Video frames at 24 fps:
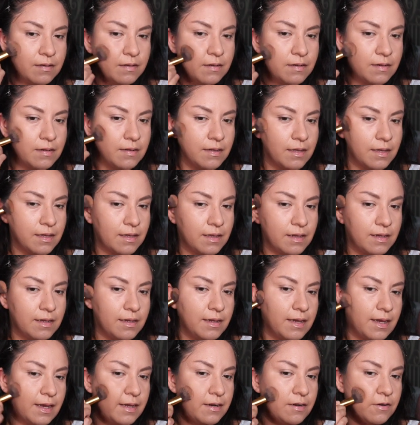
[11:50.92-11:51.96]
I'm gonna like kind of
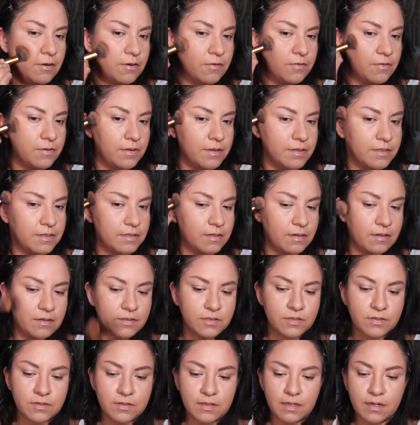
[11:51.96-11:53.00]
add it over this
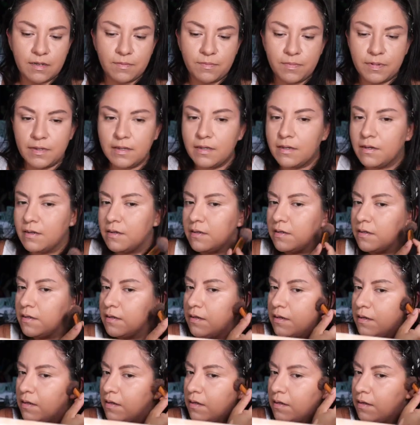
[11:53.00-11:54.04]
contour that I put on.